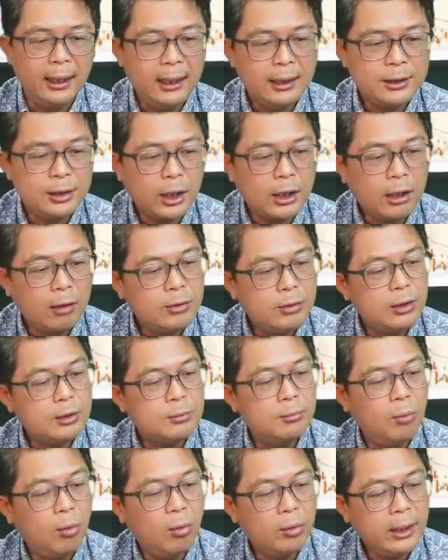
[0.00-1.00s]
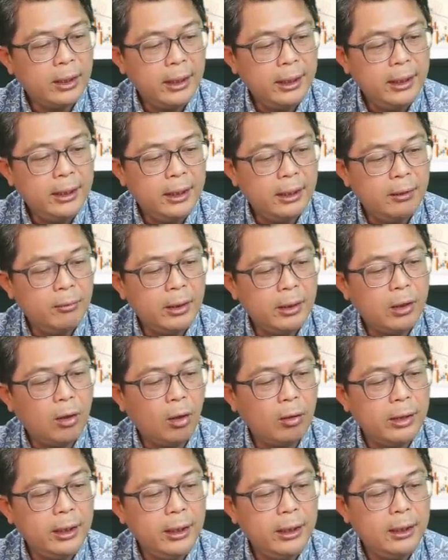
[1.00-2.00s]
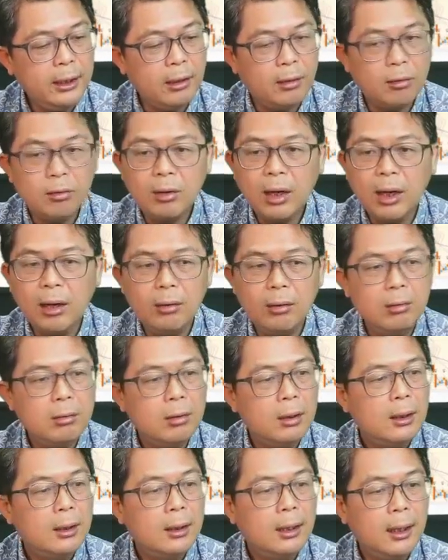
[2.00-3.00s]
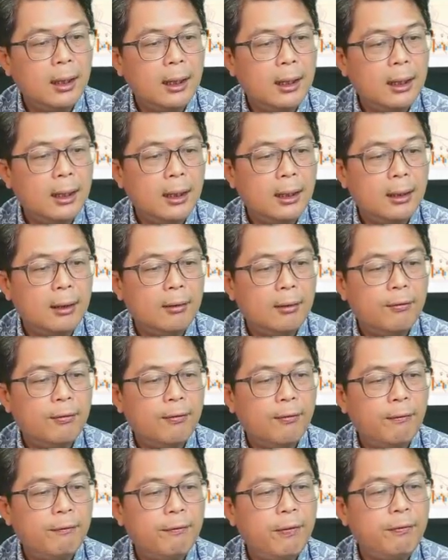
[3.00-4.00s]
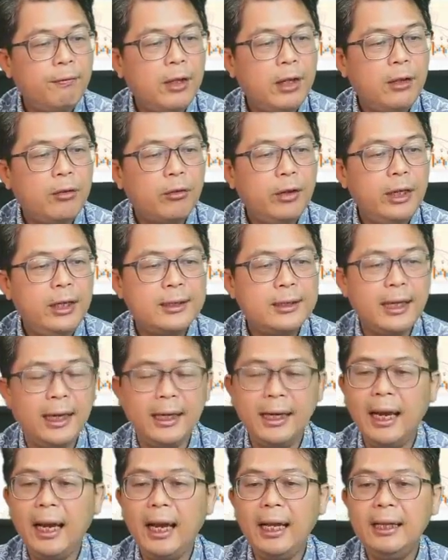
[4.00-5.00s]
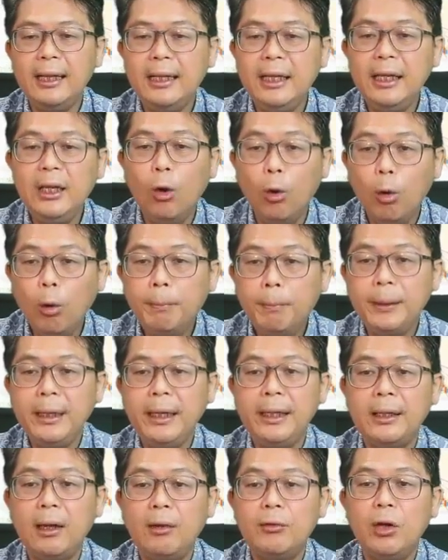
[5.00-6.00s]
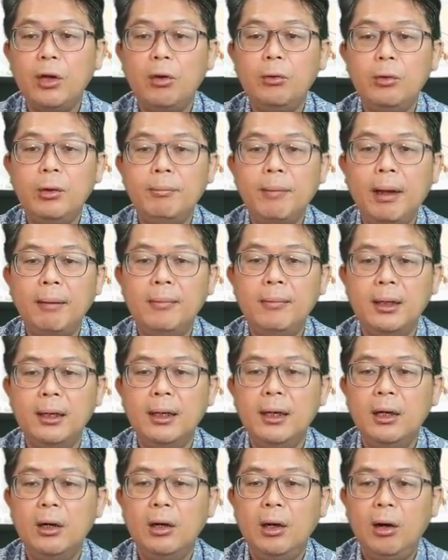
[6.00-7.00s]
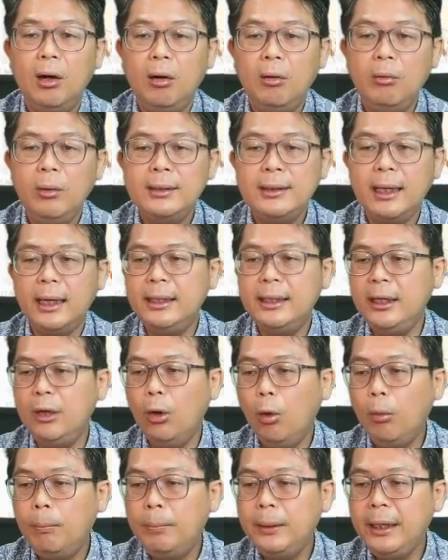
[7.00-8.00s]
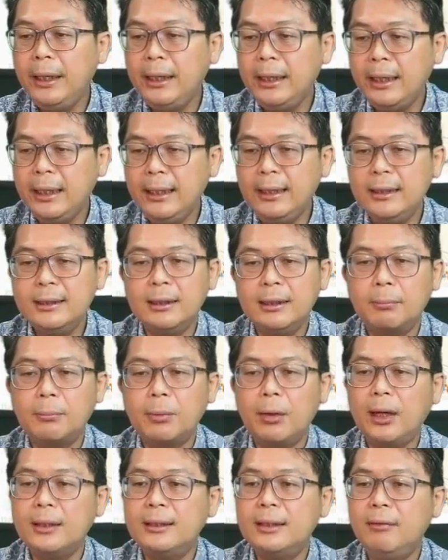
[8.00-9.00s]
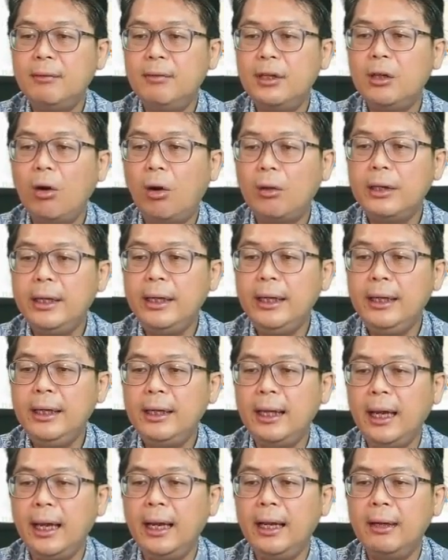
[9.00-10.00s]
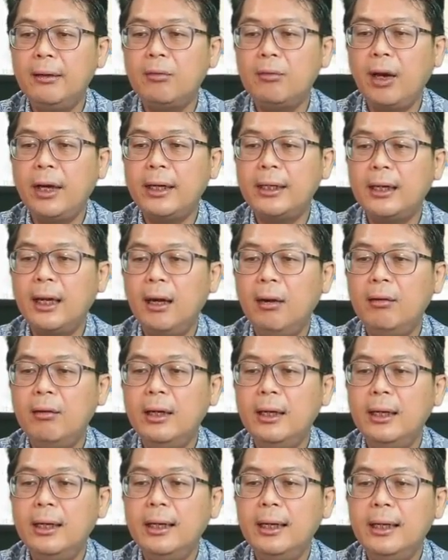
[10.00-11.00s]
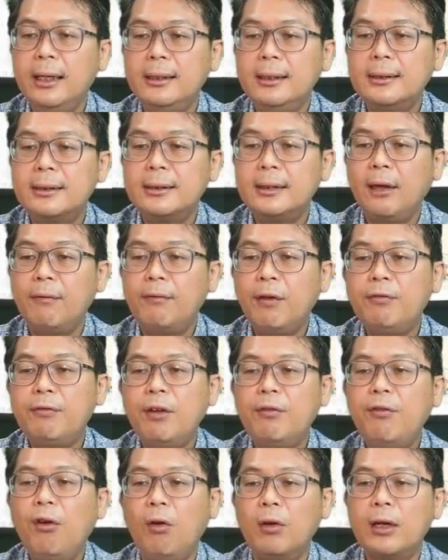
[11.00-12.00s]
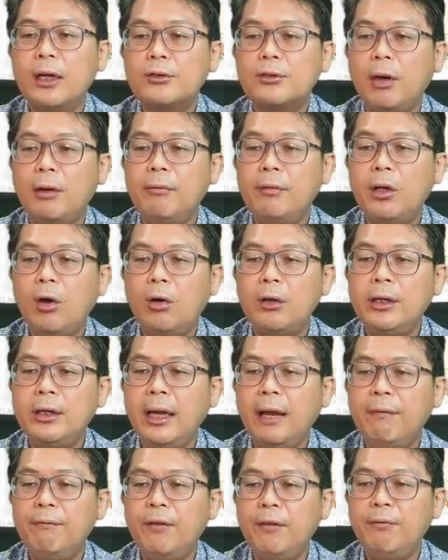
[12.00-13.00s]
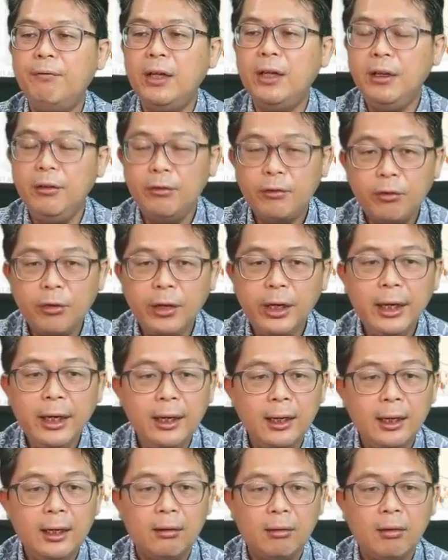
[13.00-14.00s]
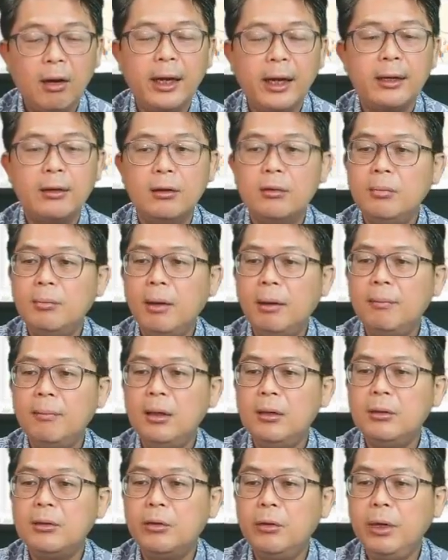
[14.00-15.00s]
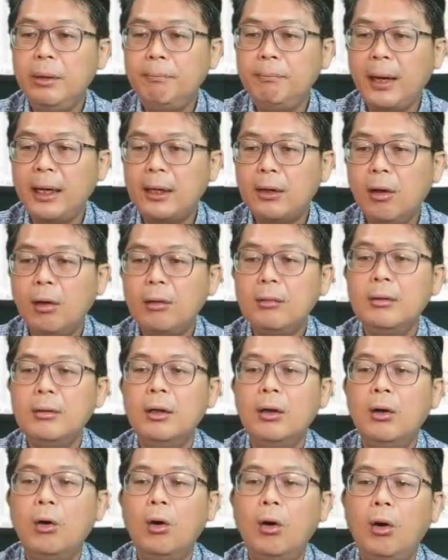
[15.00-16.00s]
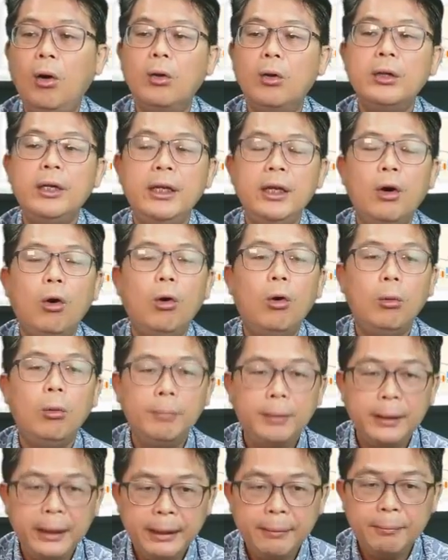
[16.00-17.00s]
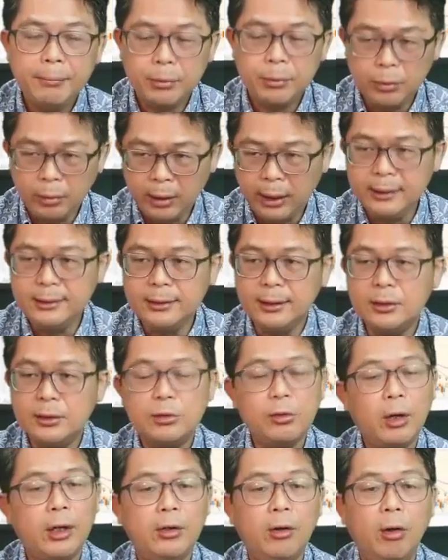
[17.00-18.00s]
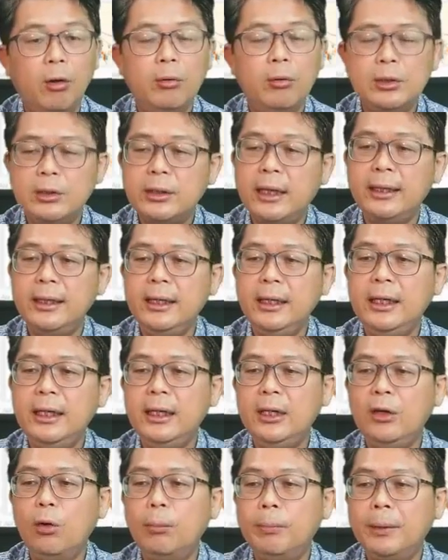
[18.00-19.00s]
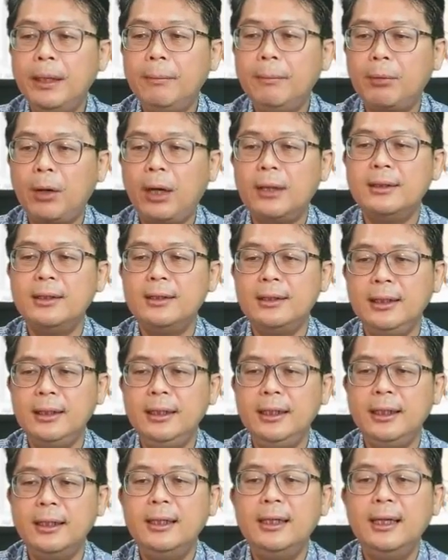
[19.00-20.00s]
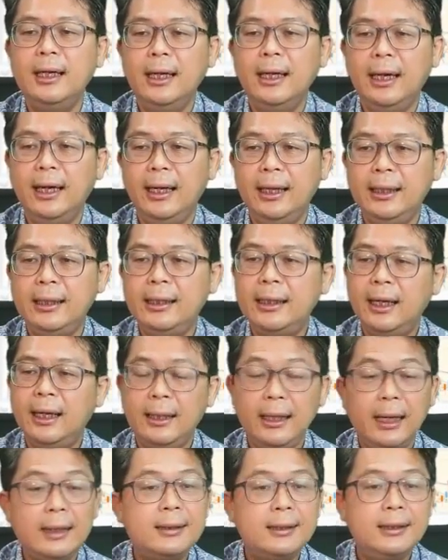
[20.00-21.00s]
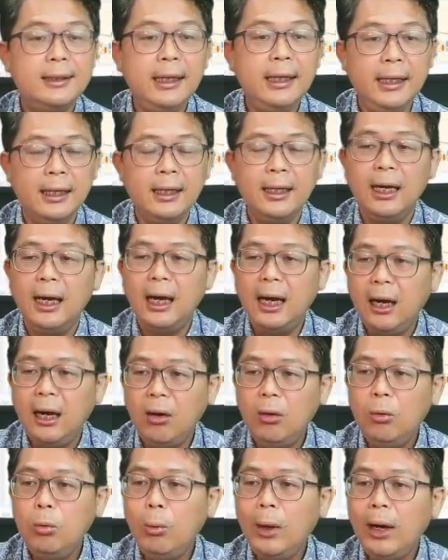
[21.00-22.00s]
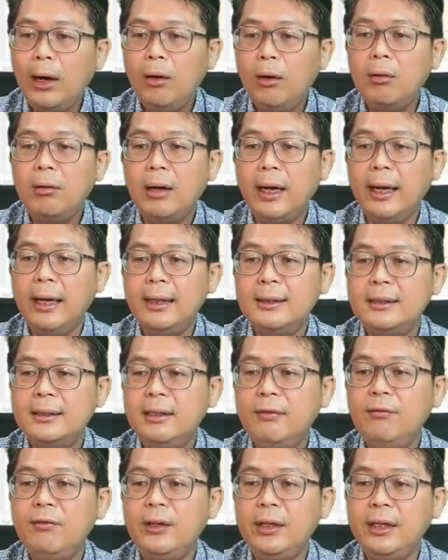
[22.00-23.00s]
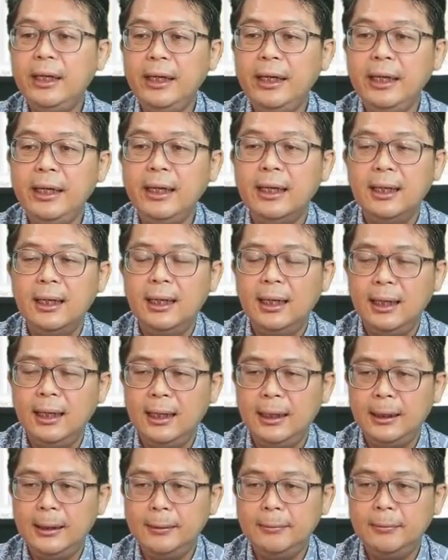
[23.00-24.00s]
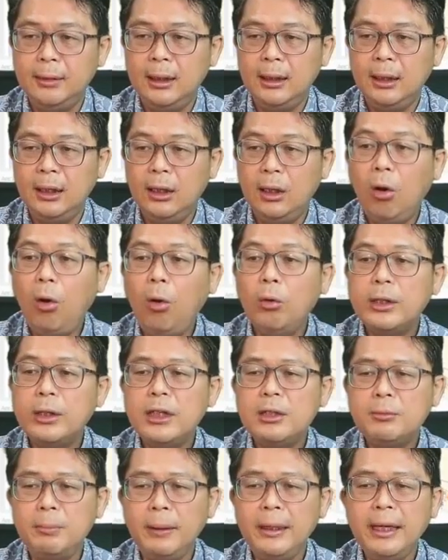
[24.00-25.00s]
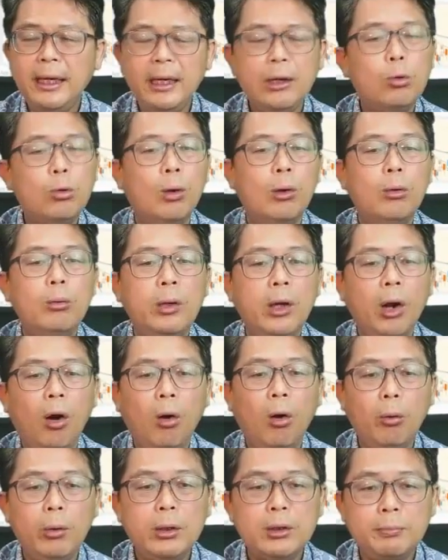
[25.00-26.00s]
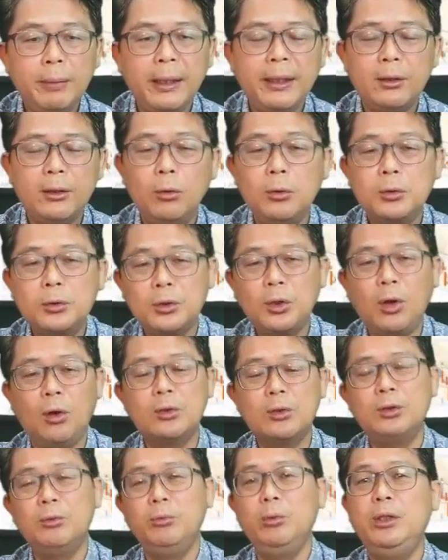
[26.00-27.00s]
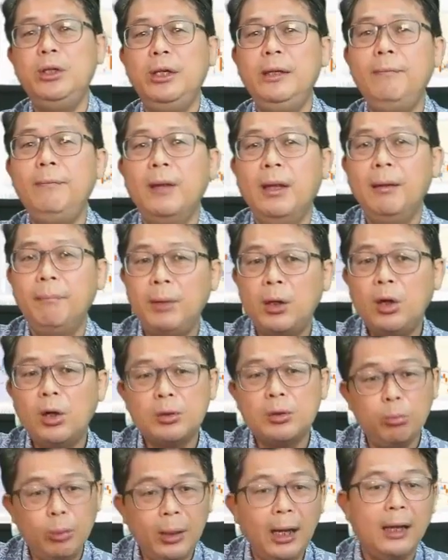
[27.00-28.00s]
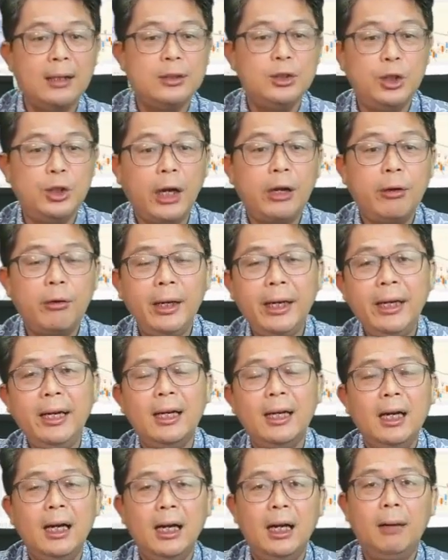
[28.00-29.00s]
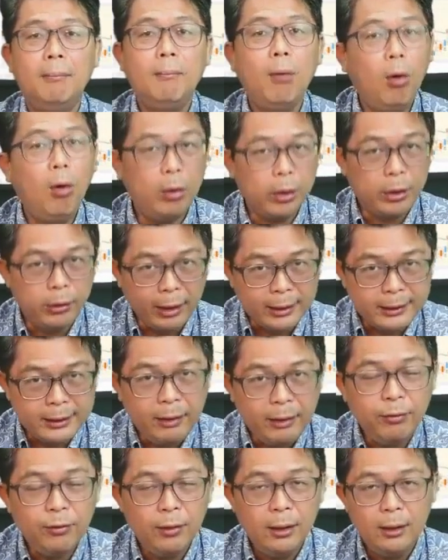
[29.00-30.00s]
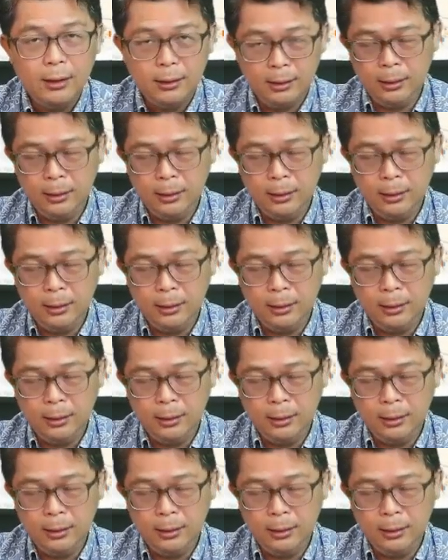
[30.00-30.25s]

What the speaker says: And let's check out this morning in here. We got in around 53 cents at the opening. Now, y'all remember, always at the opening is the price that we got in, and right now it's 54. That's right, we got in at 53, right? Remember, green Pentagon on the opening prices. Try to always get in the opening prices in here, and let's see how well and Symphony, all things being equal, we always pick those stocks because we are generally more aggressive.